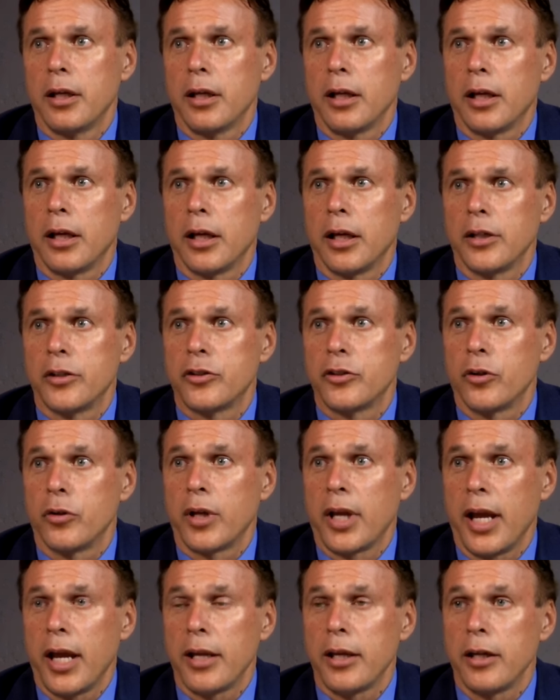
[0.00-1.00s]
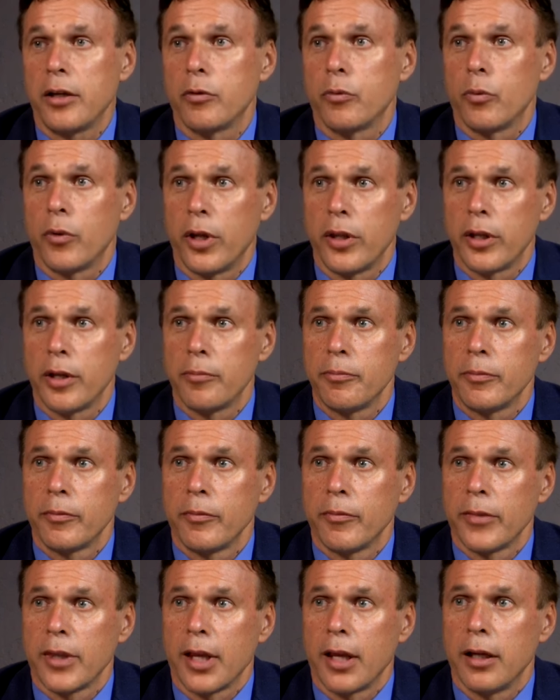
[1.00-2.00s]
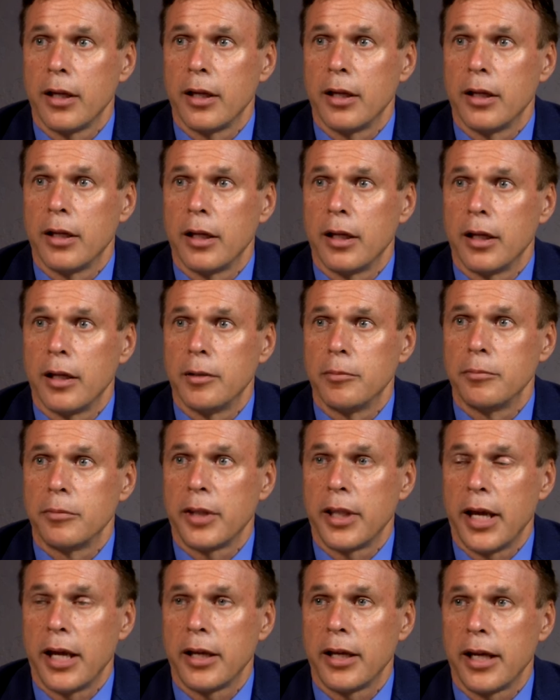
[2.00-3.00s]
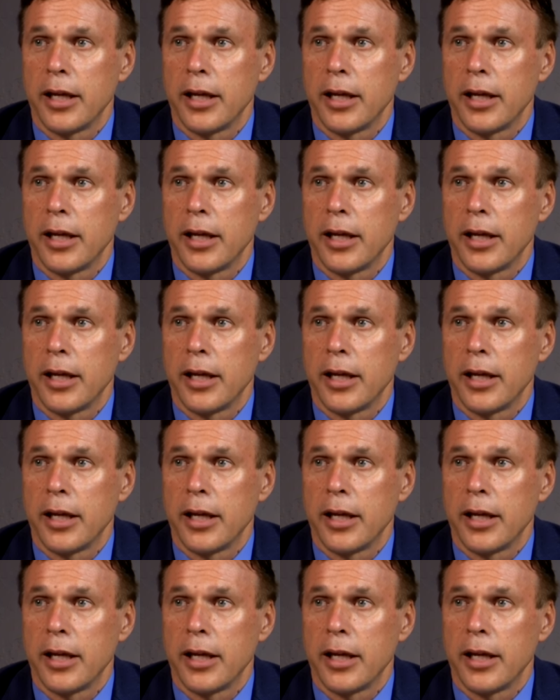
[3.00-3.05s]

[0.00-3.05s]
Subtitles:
Circadian rhythm, that